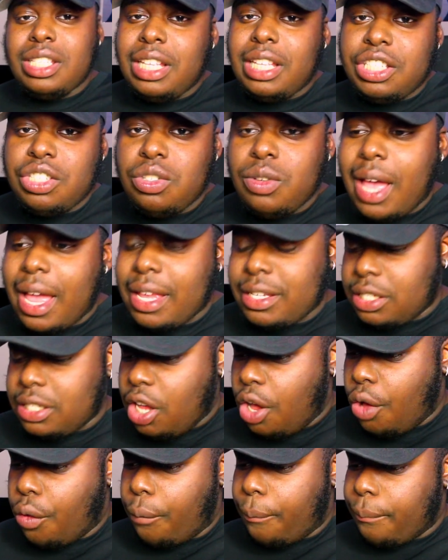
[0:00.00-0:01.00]
to let you guys
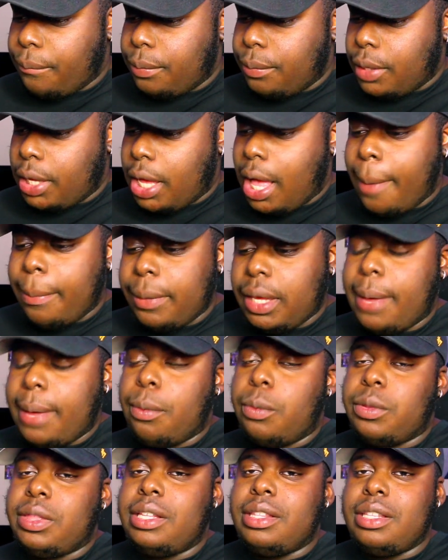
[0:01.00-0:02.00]
know, coming
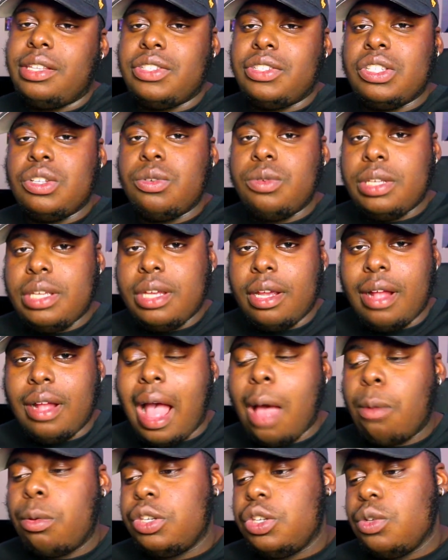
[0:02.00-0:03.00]
up within this new year,
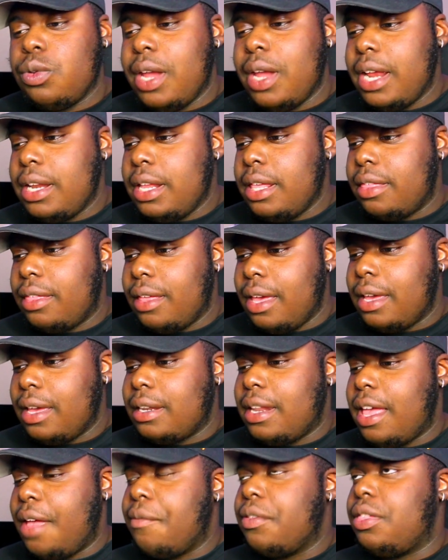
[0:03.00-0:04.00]
I will do anything
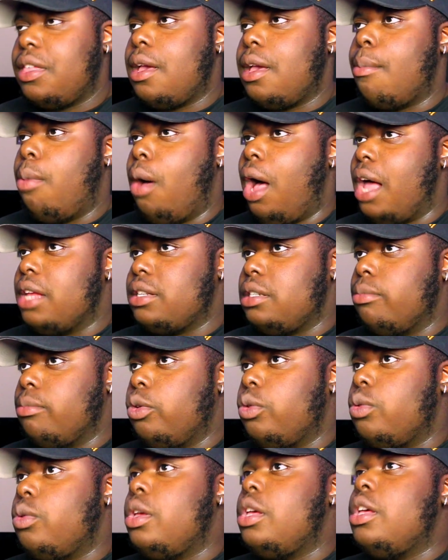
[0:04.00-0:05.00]
and everything
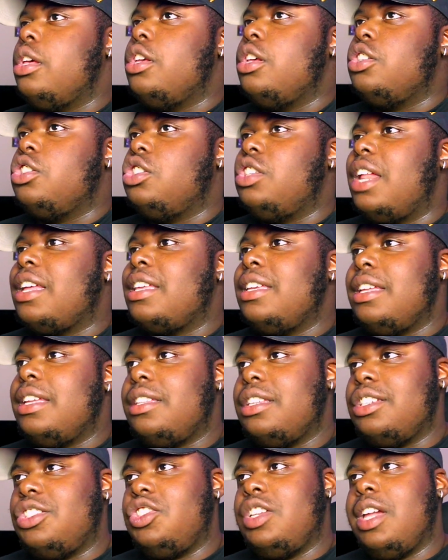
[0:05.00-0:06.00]
possible so I can
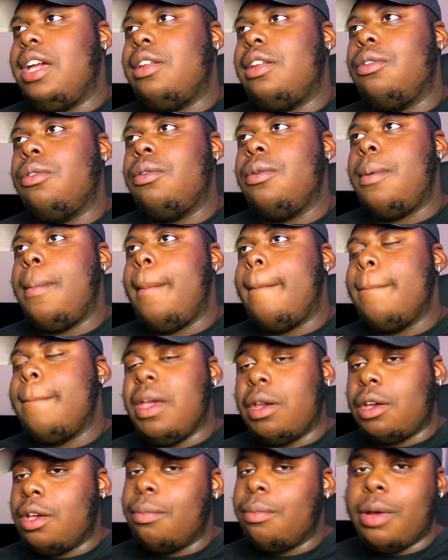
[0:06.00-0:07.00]
get this channel
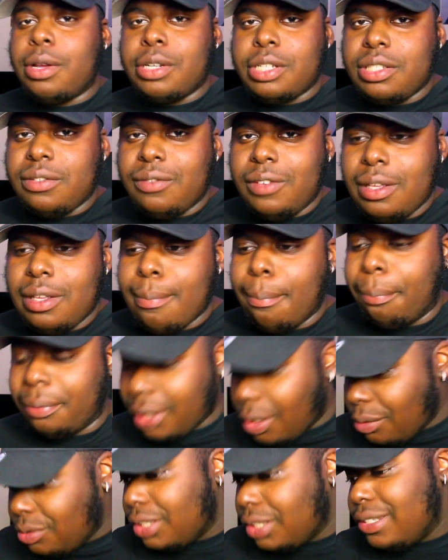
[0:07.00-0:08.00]
back up on his feet.
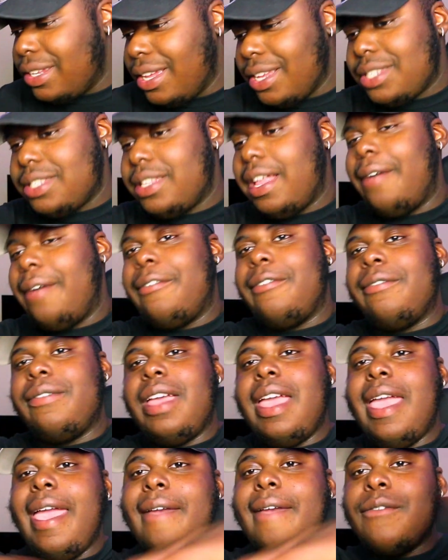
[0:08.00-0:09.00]
Blow the dust off
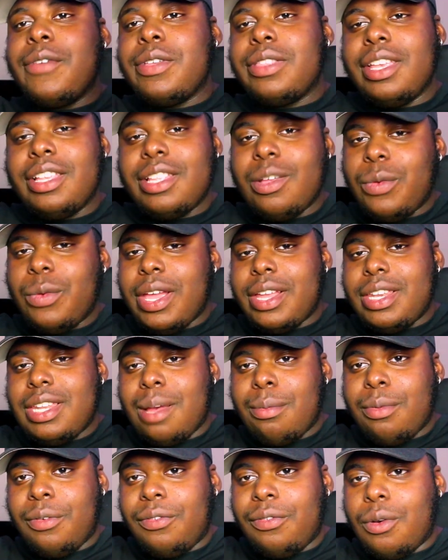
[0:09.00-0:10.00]
of everything that we had
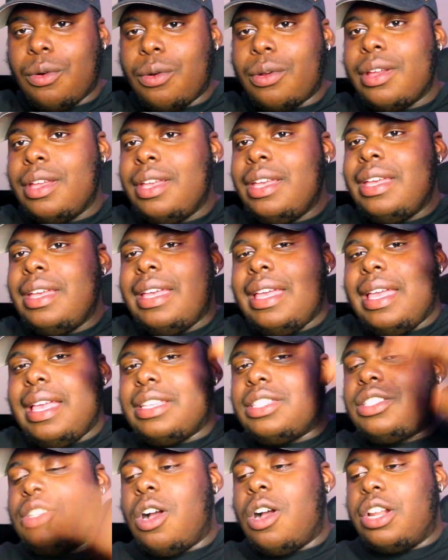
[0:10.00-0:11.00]
done before
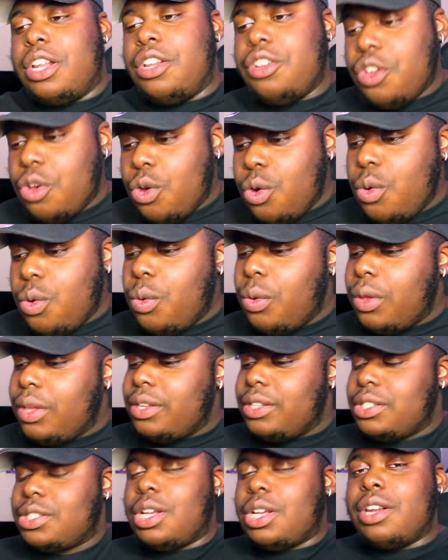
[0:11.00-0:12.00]
and started new,
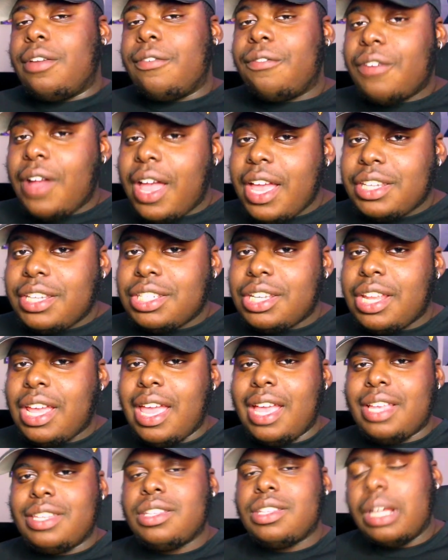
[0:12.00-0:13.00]
started fresh,
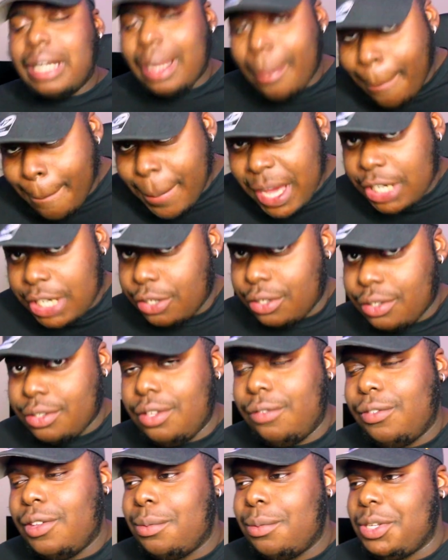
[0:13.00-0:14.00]
and started better.
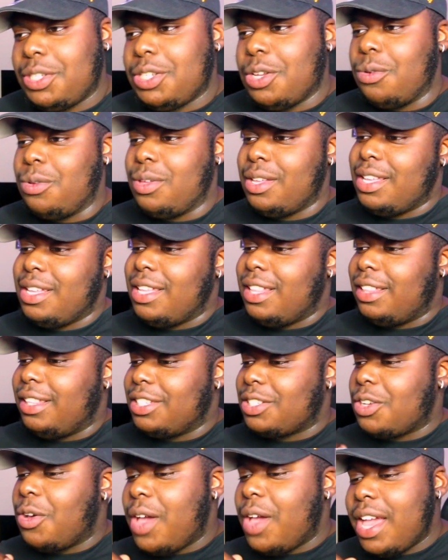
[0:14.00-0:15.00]
You feel me? So
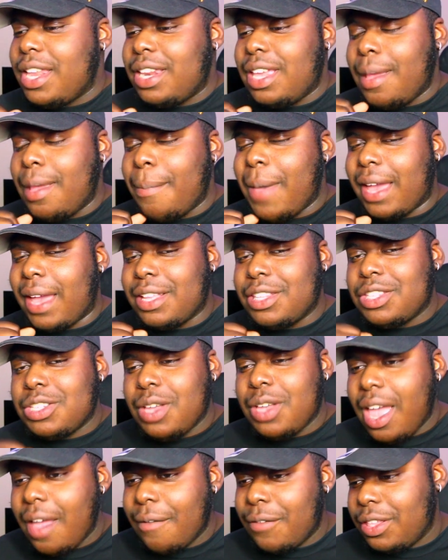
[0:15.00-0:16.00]
let's go ahead and get back
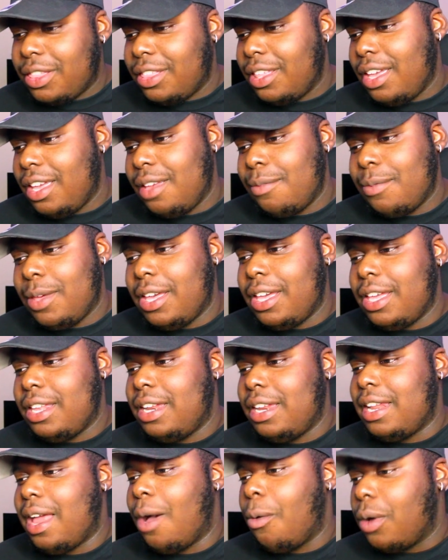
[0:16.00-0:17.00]
into everything, man.
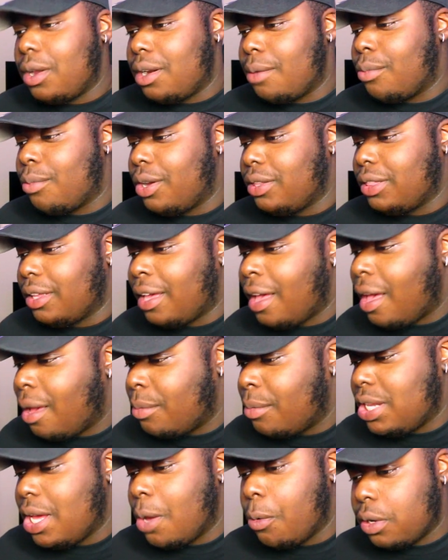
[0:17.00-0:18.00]
And I wanna bring the
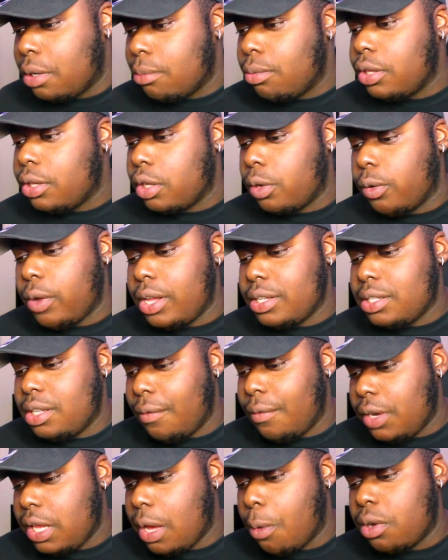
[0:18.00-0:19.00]
comedy, I wanna bring the
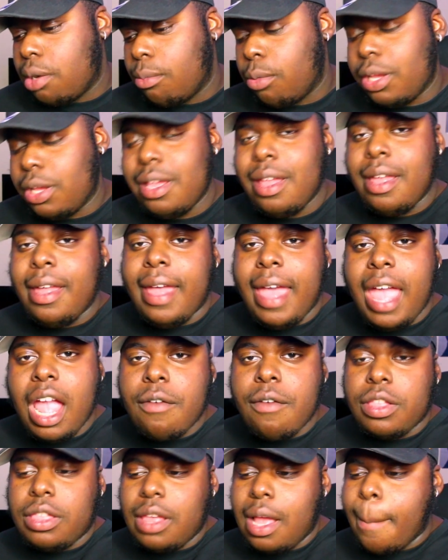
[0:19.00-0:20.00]
creativity, I wanna bring
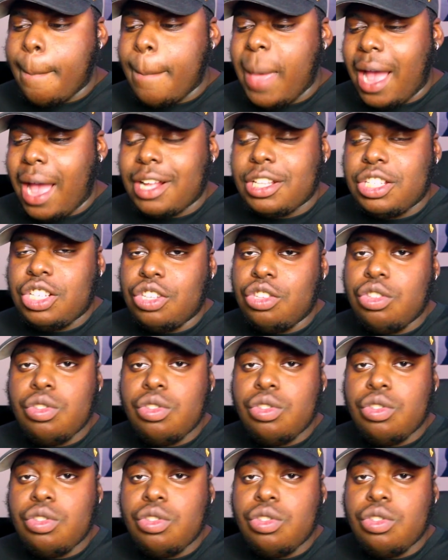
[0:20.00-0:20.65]
everything back to